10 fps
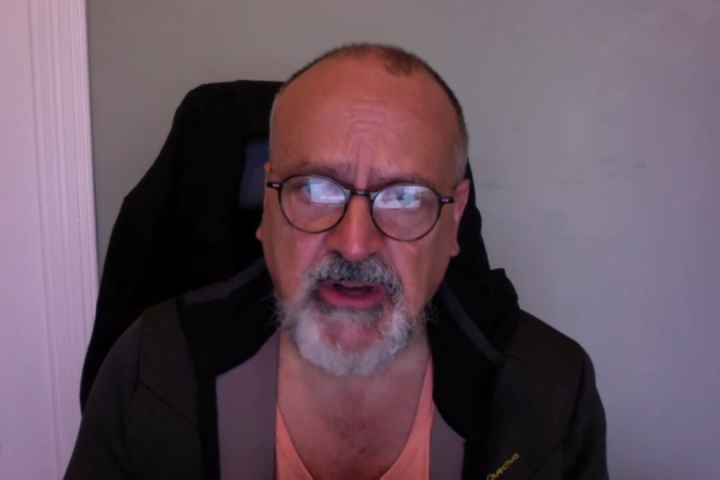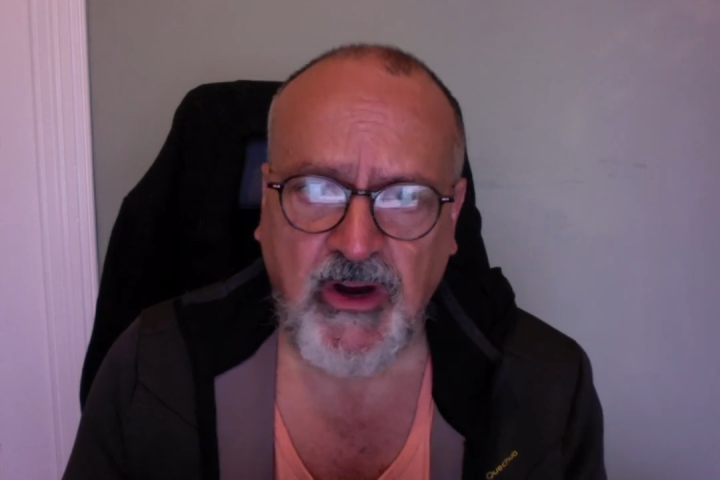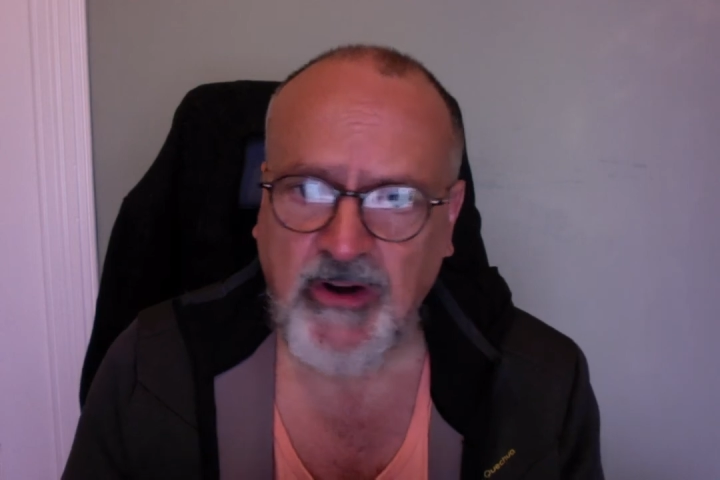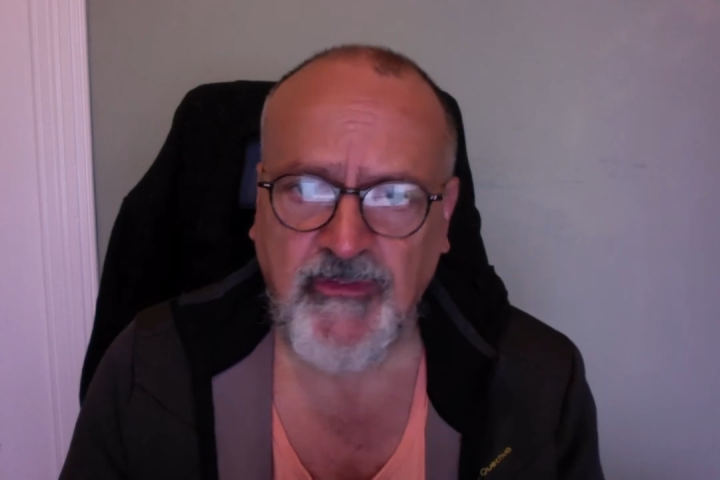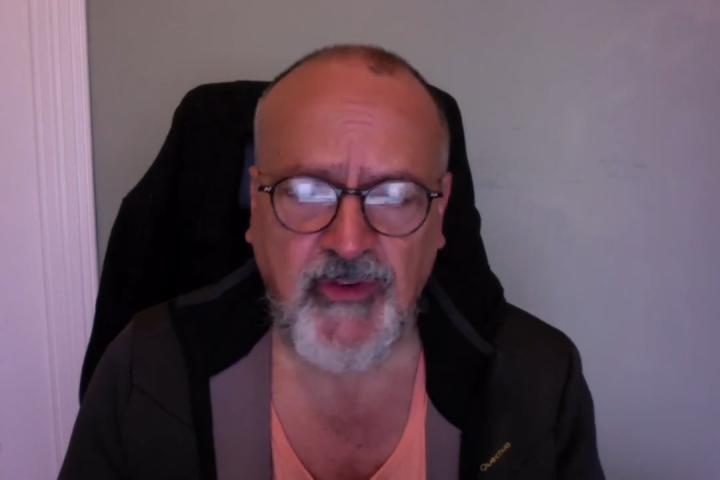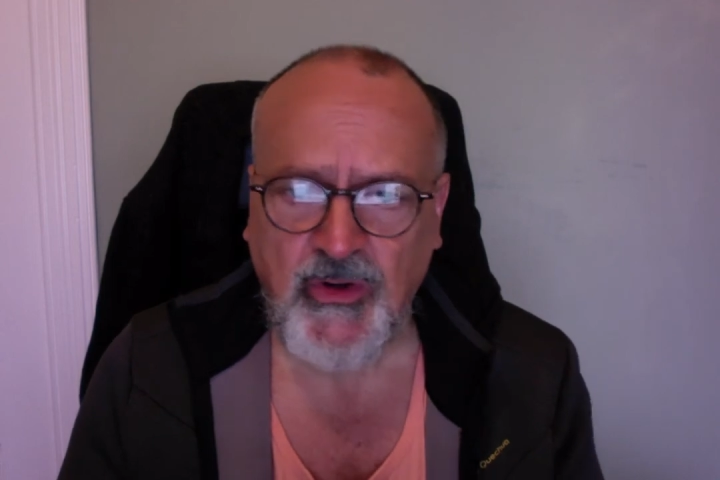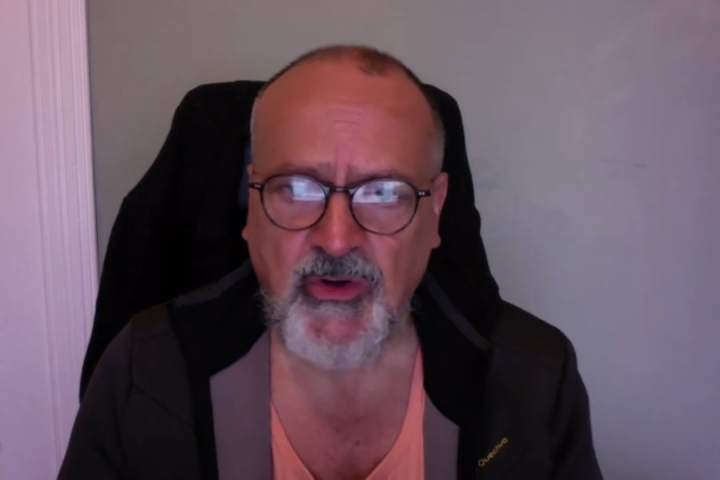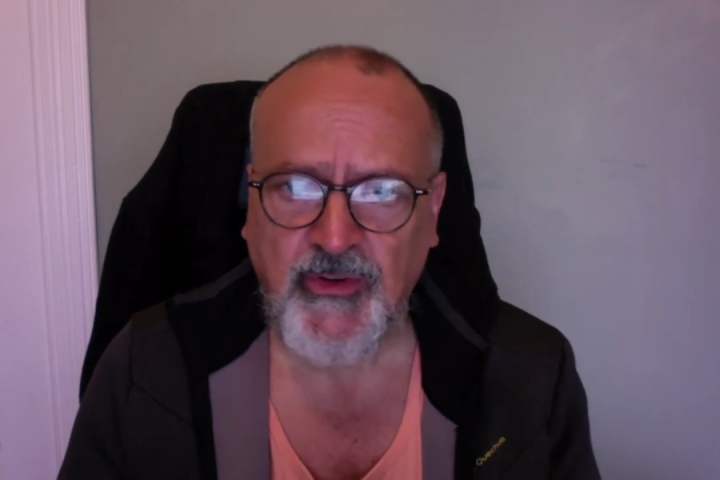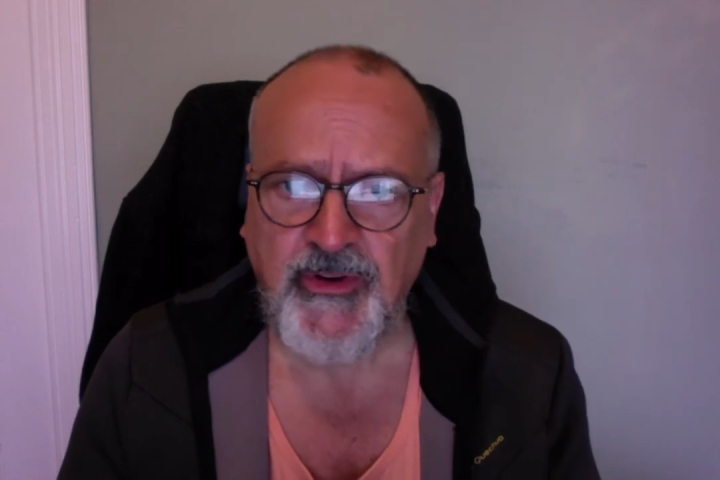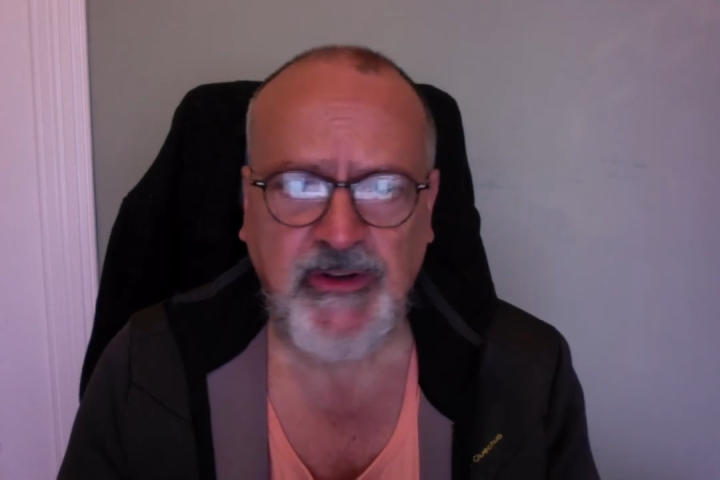are
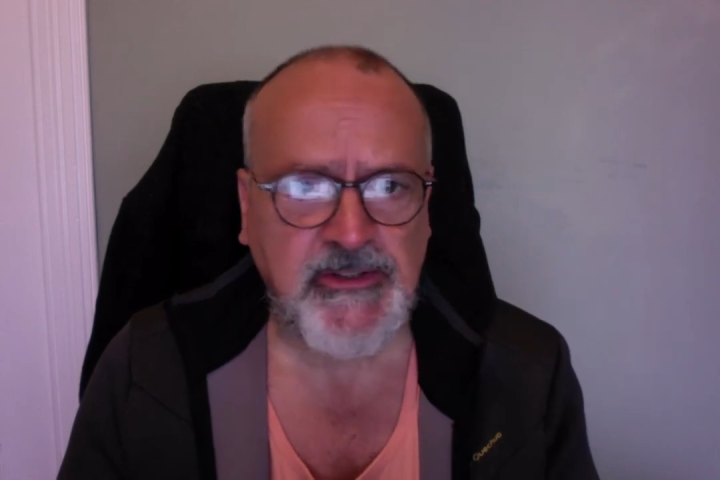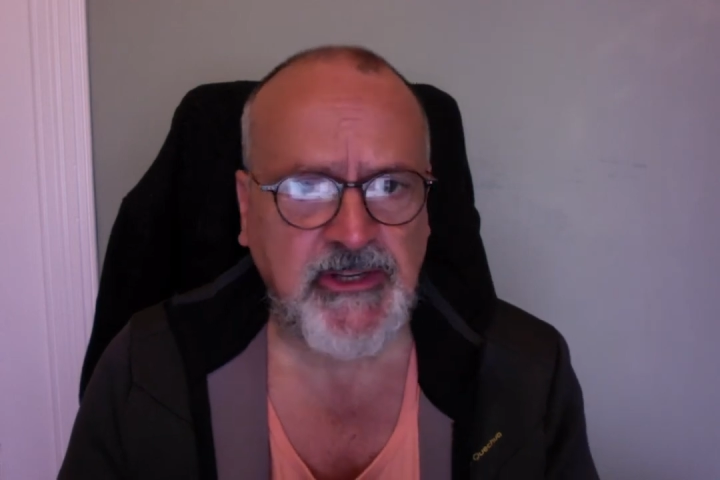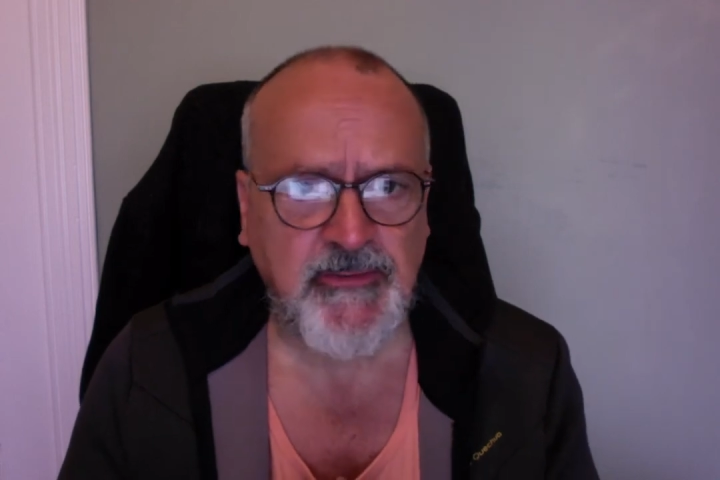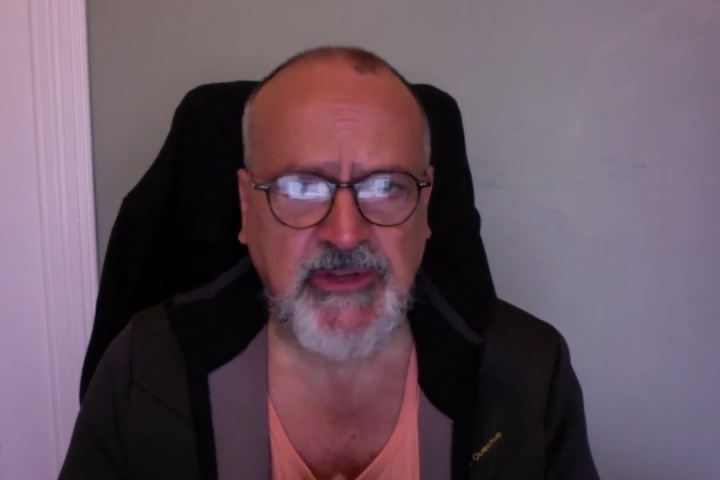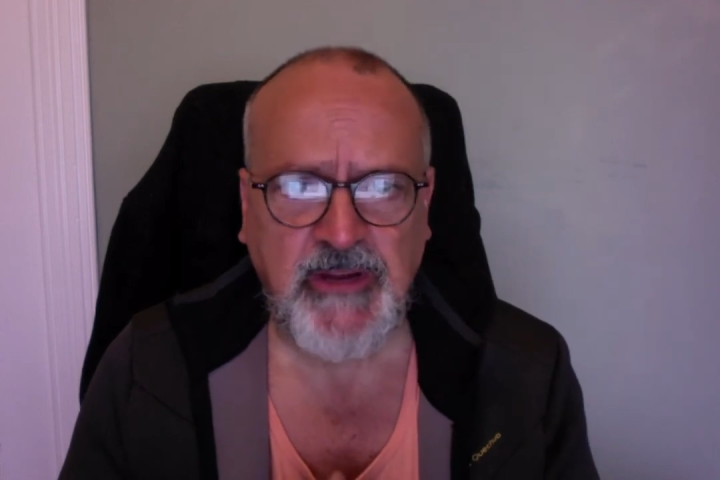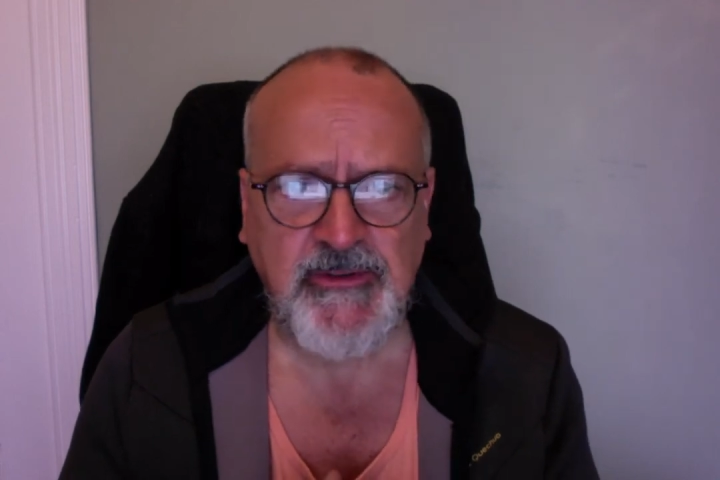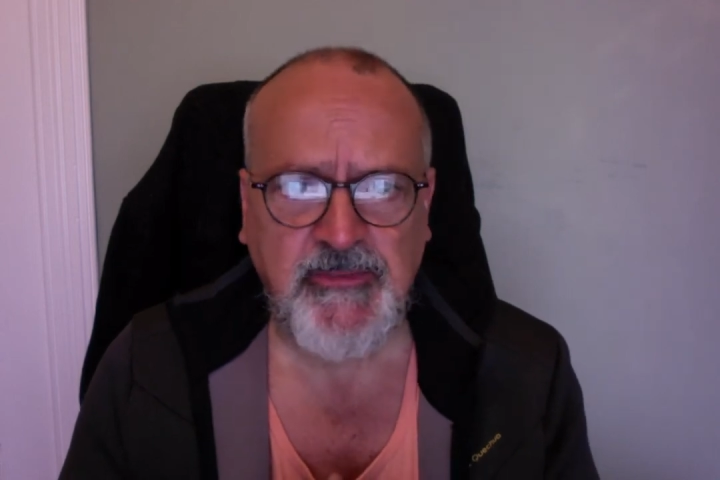flawed and sometimes